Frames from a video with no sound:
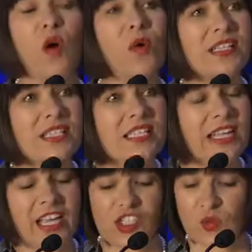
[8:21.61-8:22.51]
while
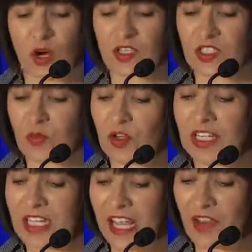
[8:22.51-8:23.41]
Saskatchewan's
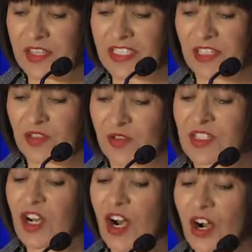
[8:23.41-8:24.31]
community health
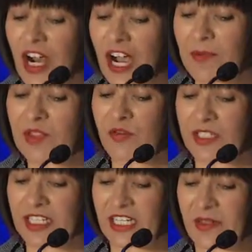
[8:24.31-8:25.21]
centres are hubs for
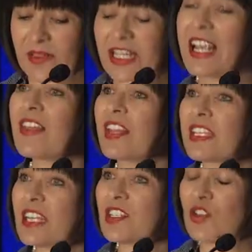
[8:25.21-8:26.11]
teams that
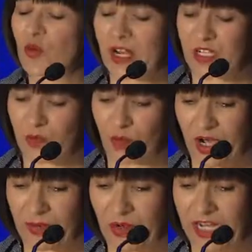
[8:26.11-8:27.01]
integrate
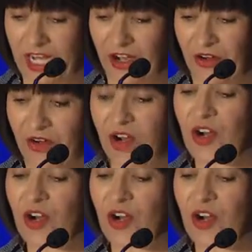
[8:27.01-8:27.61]
primary care,